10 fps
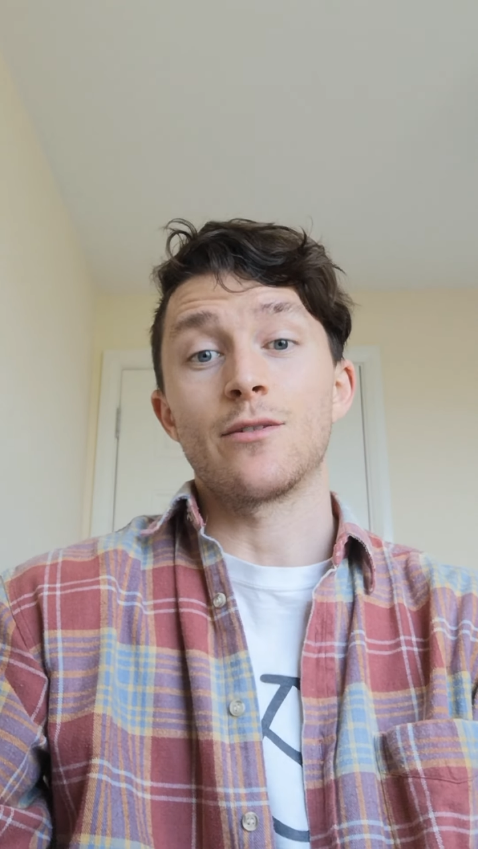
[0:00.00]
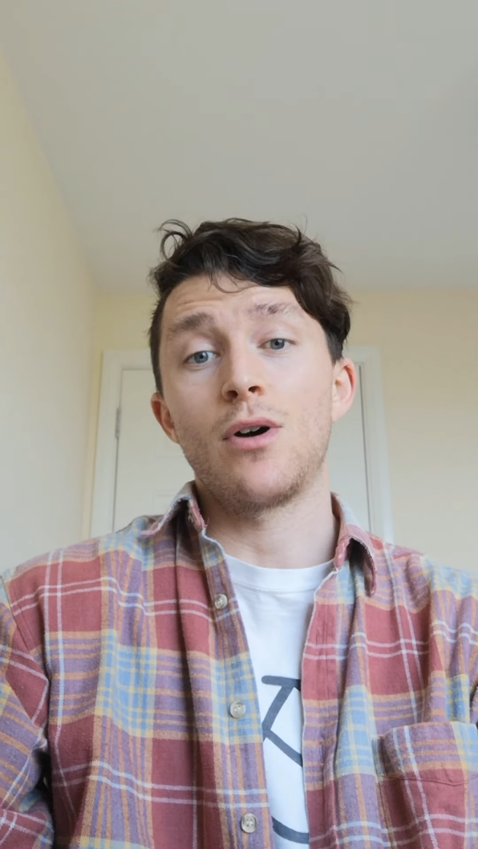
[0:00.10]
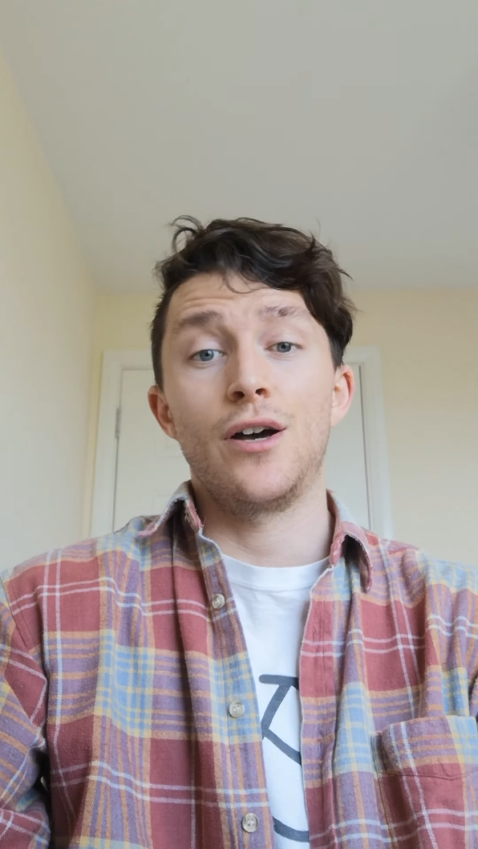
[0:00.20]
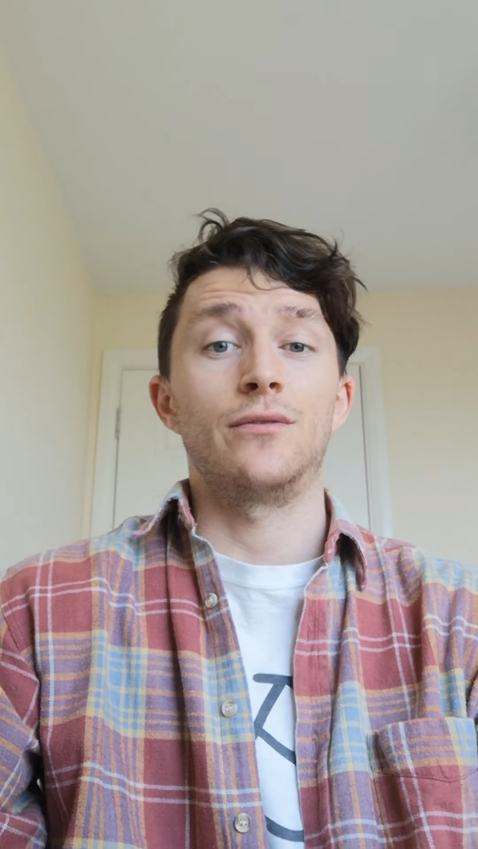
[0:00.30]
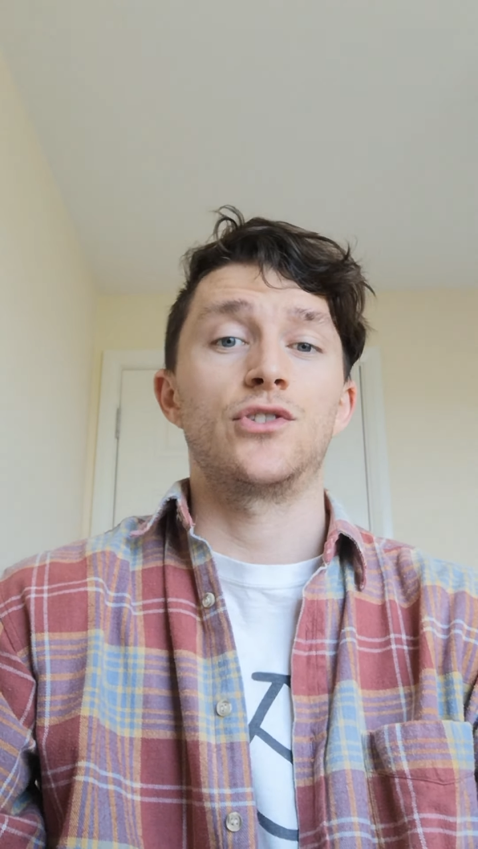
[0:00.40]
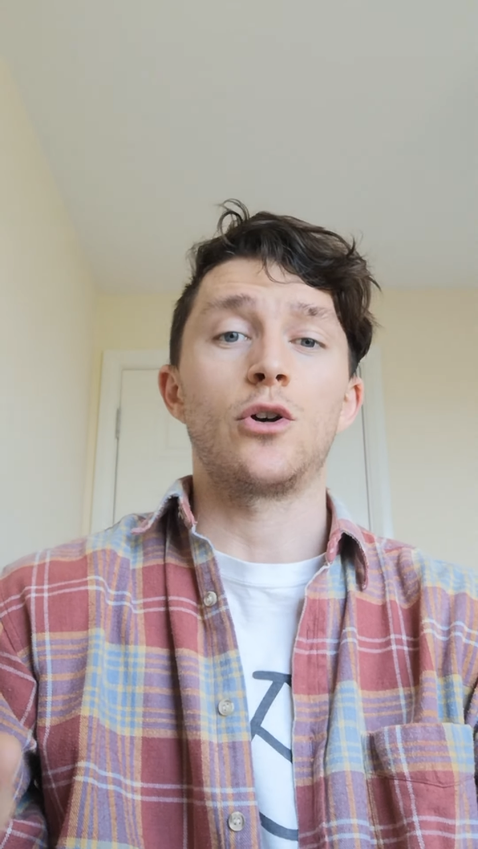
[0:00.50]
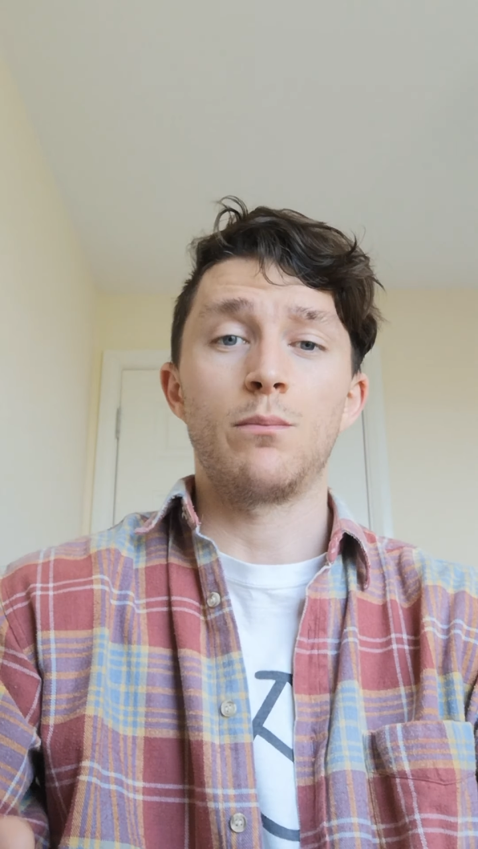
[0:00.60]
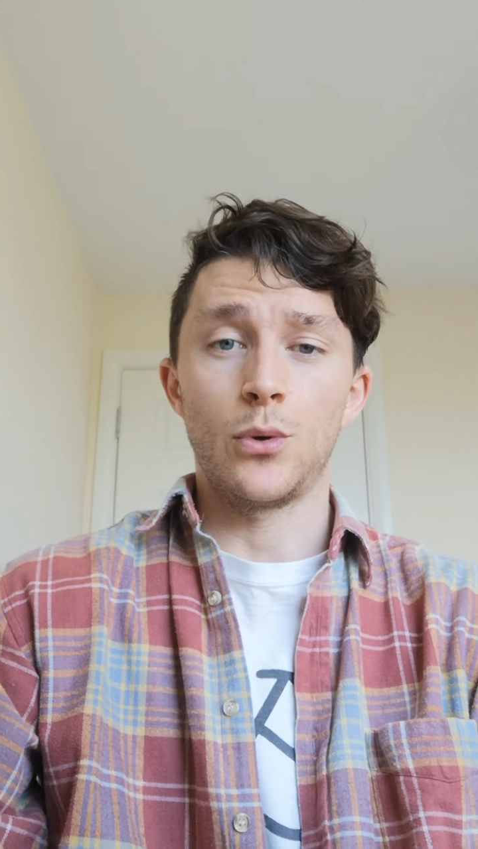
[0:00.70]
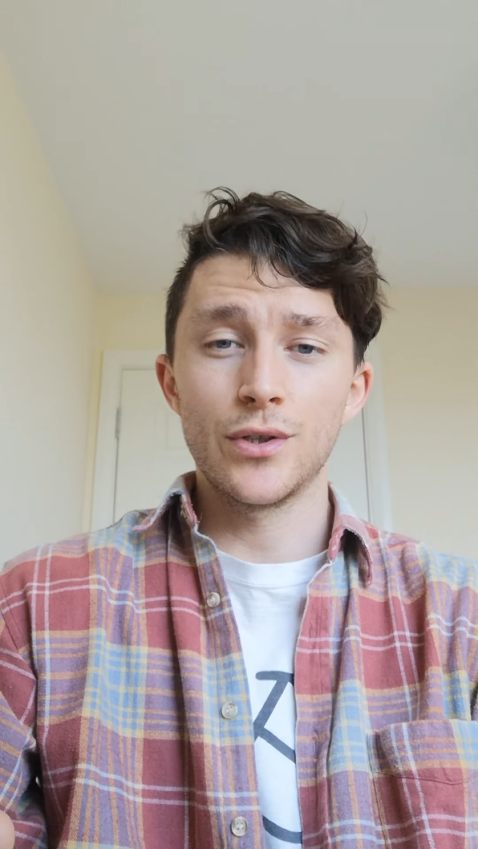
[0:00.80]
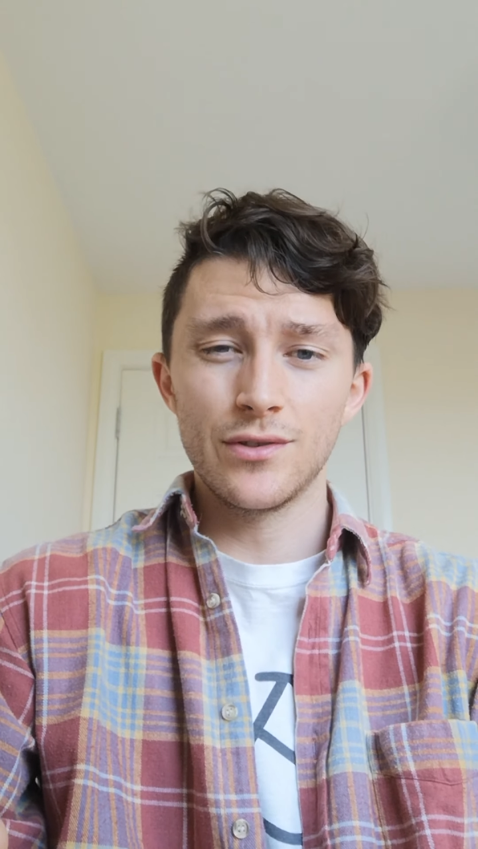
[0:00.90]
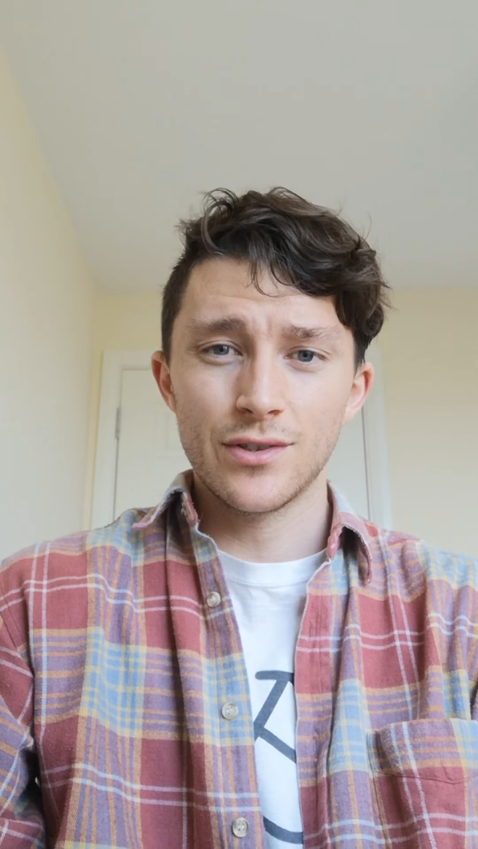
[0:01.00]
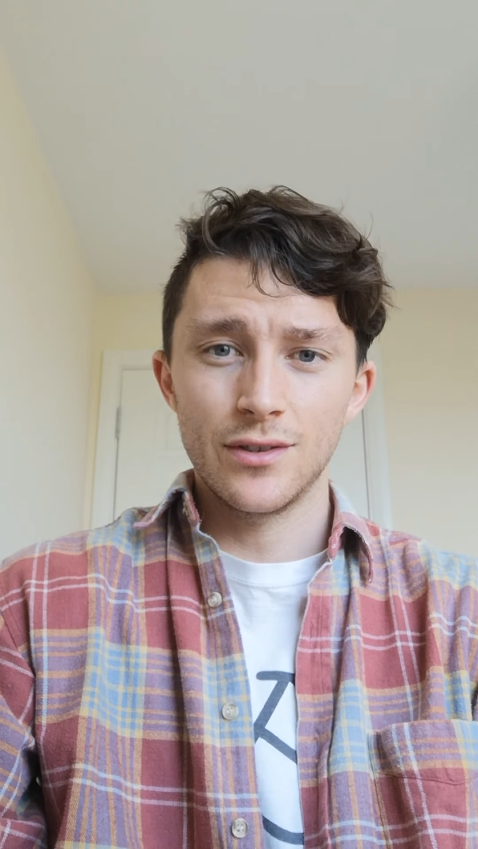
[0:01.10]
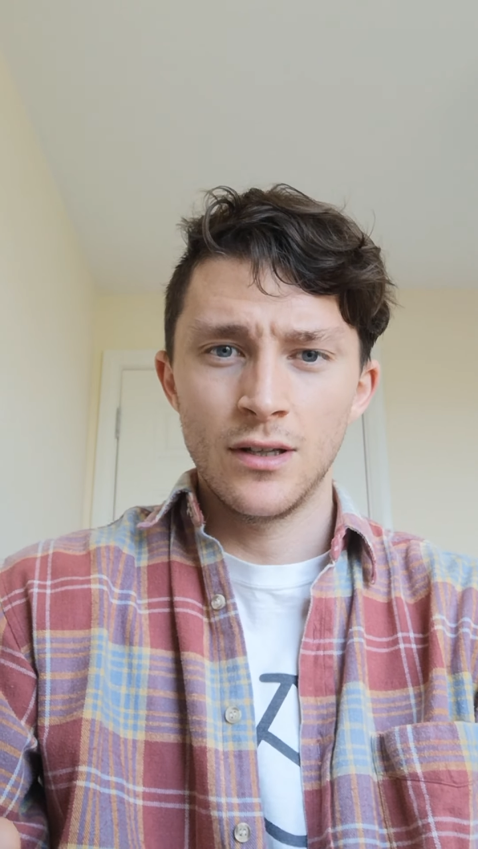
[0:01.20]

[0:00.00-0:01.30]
are my top points.